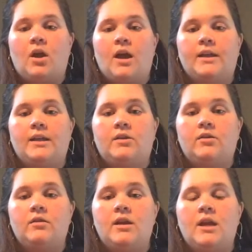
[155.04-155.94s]
on
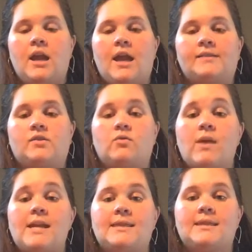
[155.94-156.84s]
here. It's
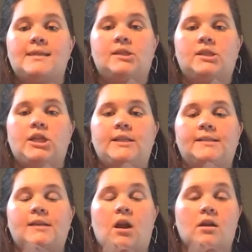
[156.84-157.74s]
great that these
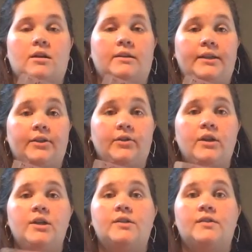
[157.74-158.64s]
sheets are
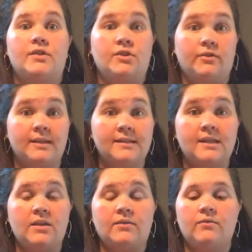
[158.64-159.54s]
clear so that you can
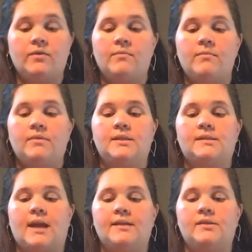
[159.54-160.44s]
see through them to
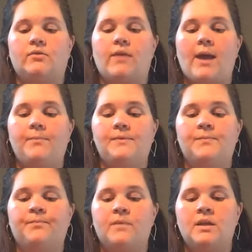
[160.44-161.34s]
size your
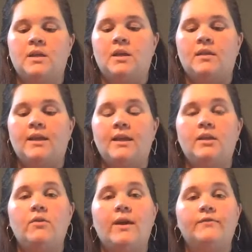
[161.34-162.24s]
wraps.
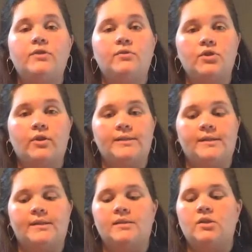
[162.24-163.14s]
Then you have two
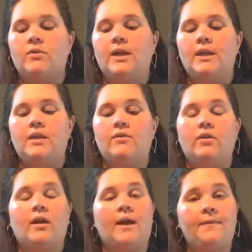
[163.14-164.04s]
choices. You can
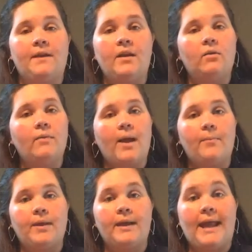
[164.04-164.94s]
either cut the nail
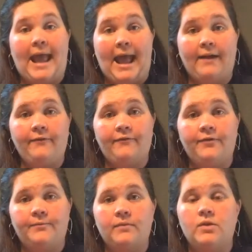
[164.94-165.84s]
wrap in
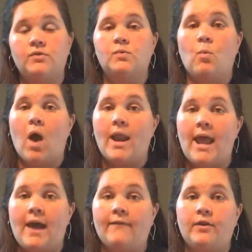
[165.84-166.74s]
half, use one
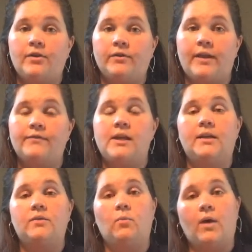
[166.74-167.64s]
half on your left
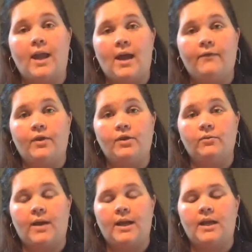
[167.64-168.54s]
hand and one half on
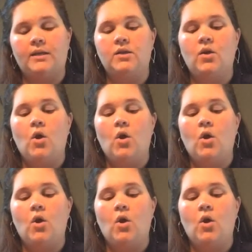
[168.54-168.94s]
your right hand,